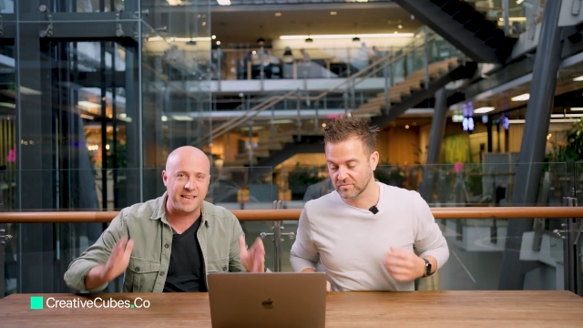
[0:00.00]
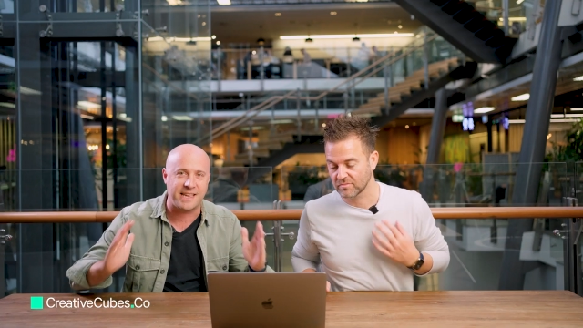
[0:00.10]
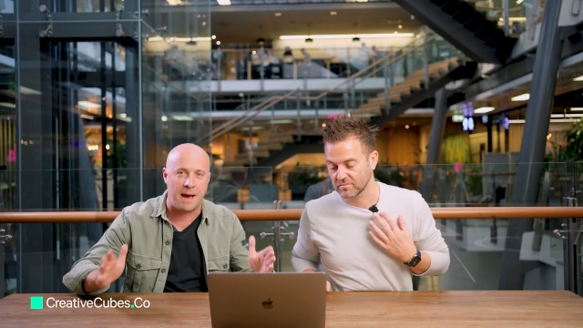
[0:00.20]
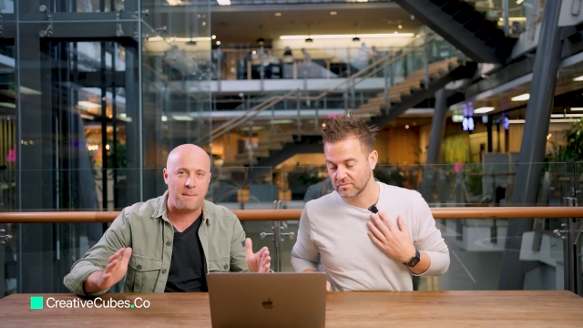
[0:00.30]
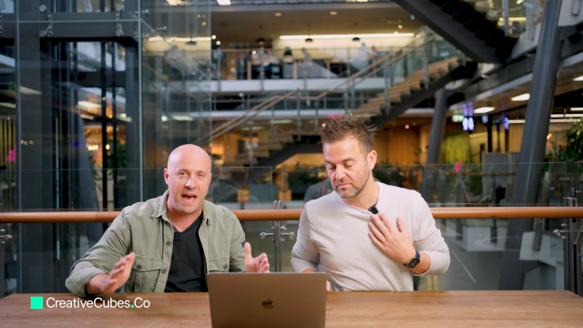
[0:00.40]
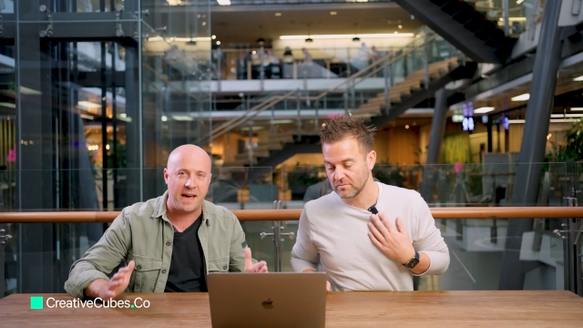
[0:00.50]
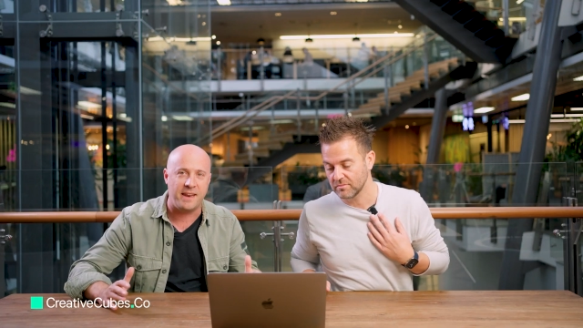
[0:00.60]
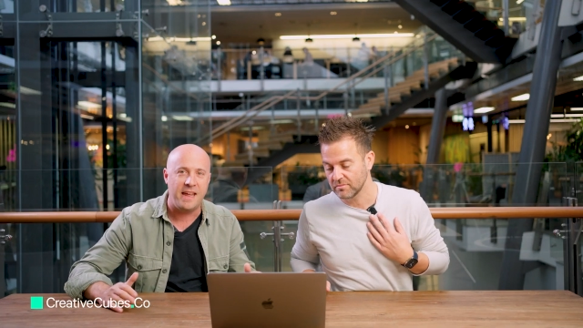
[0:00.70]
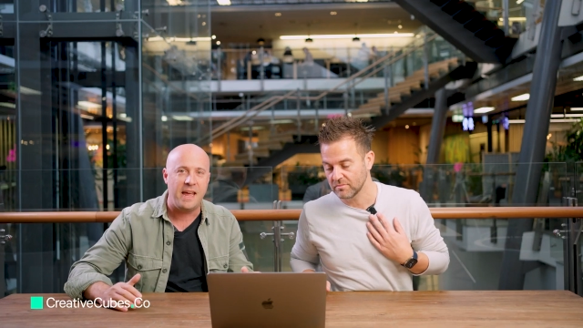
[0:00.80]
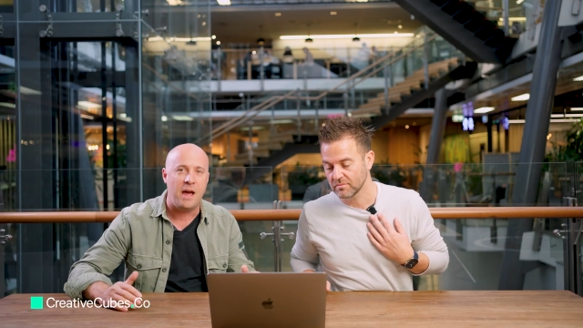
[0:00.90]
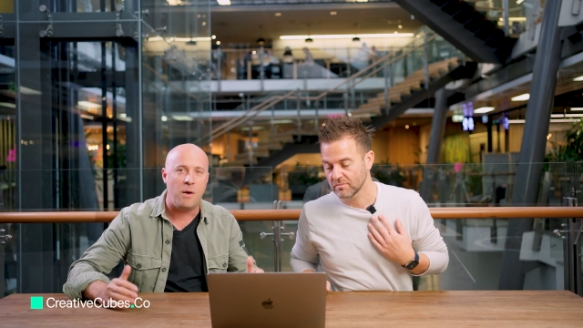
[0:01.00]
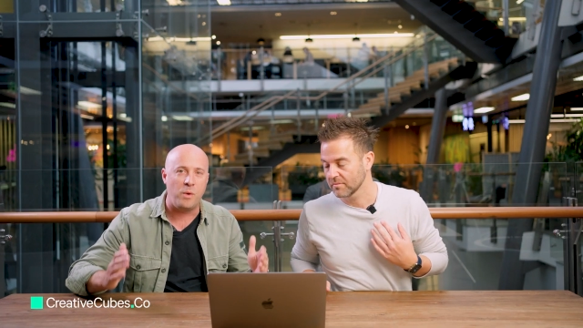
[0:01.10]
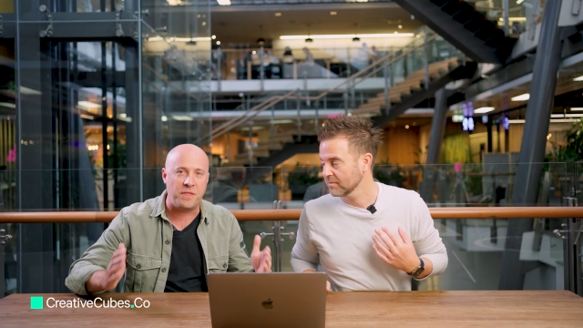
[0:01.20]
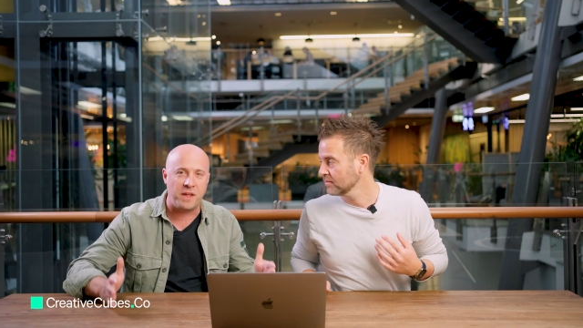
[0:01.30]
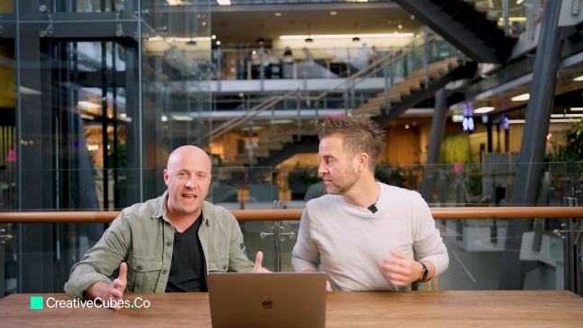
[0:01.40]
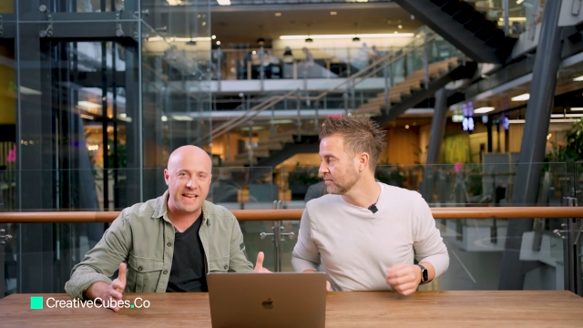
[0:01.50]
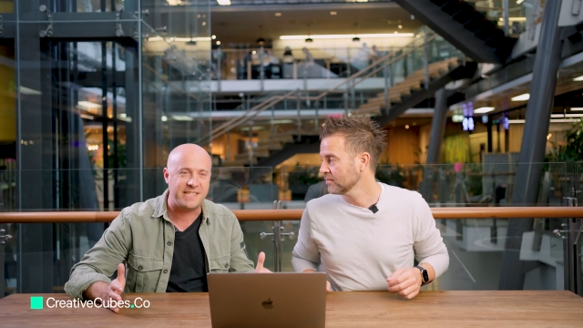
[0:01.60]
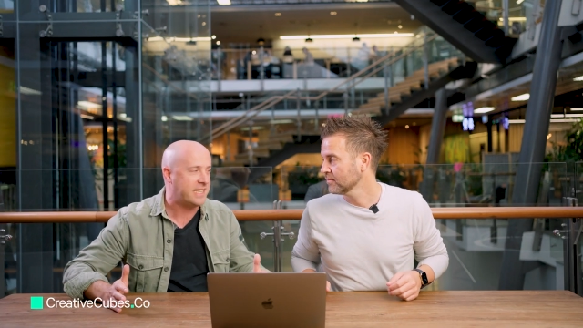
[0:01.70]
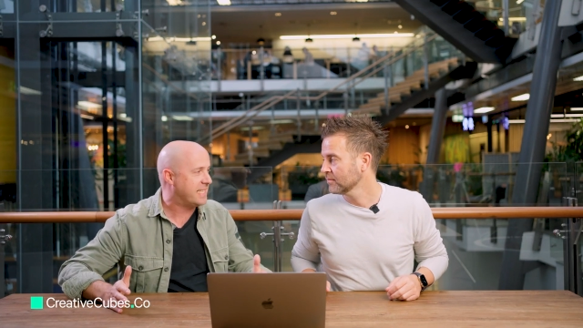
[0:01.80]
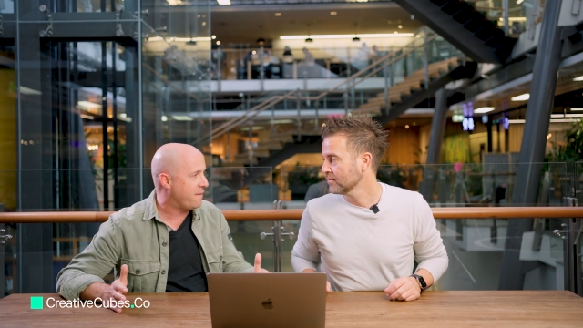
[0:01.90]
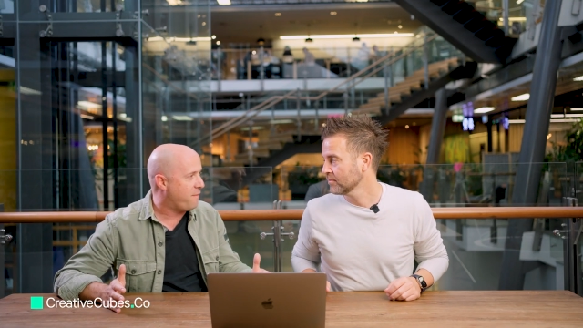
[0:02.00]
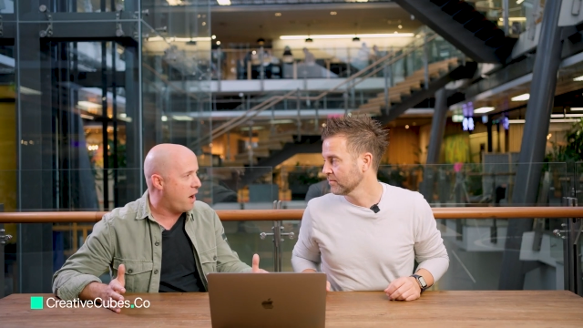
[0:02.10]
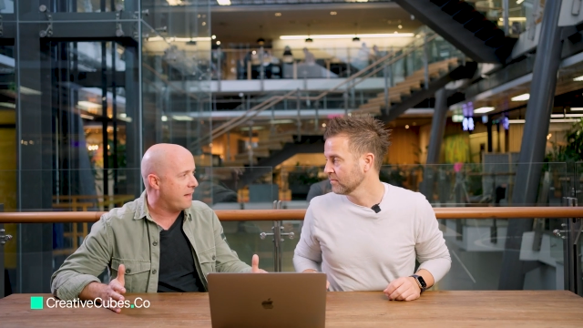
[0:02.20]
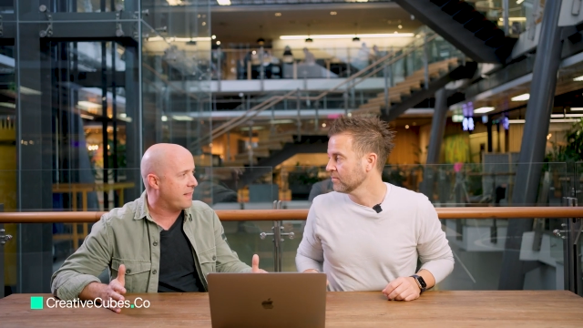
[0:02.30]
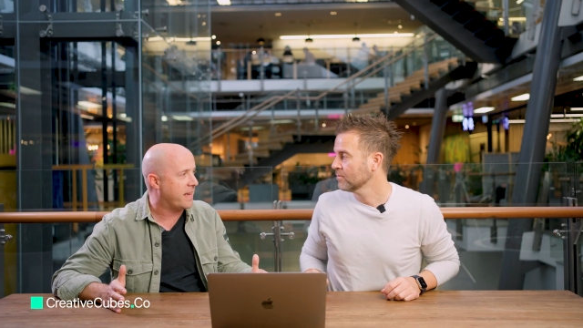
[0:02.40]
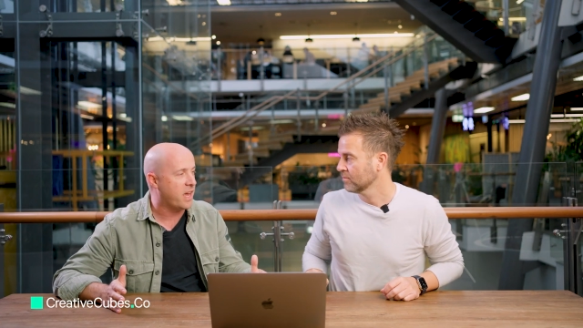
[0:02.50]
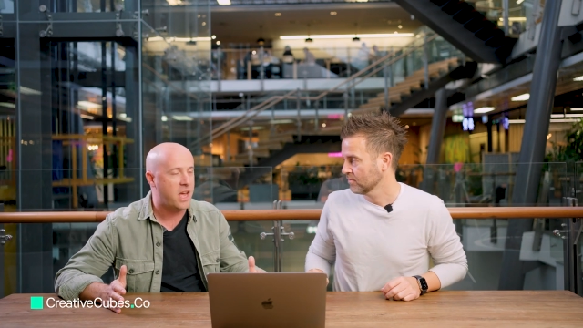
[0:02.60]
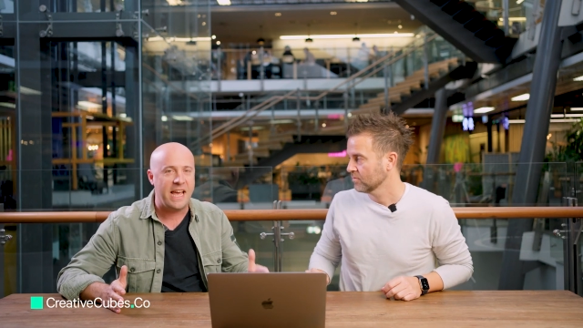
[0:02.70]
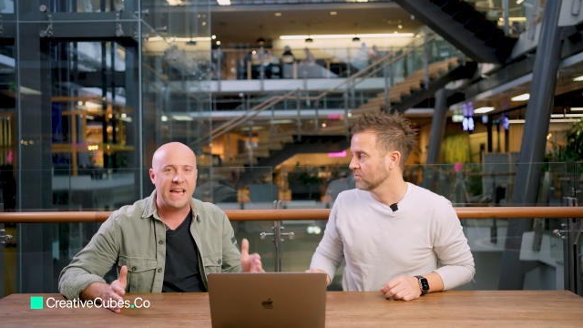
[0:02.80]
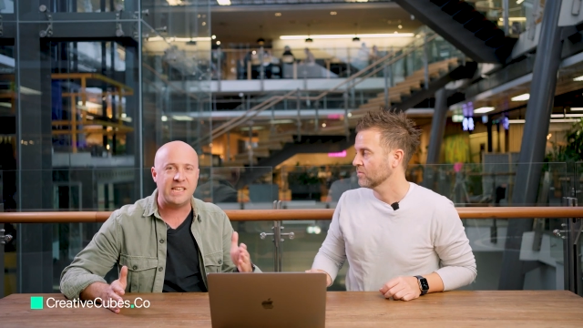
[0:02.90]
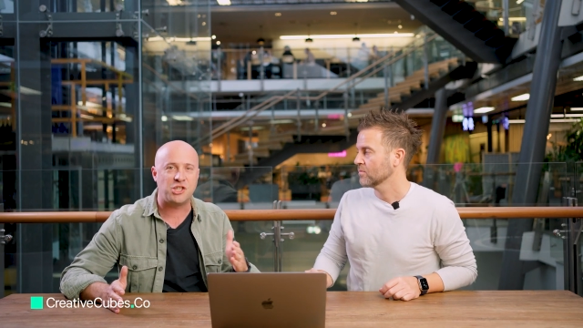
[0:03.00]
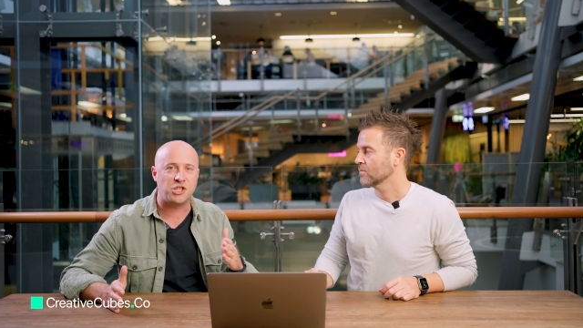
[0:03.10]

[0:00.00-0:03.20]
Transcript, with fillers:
Speaker 1: has come out with an SEC filing He's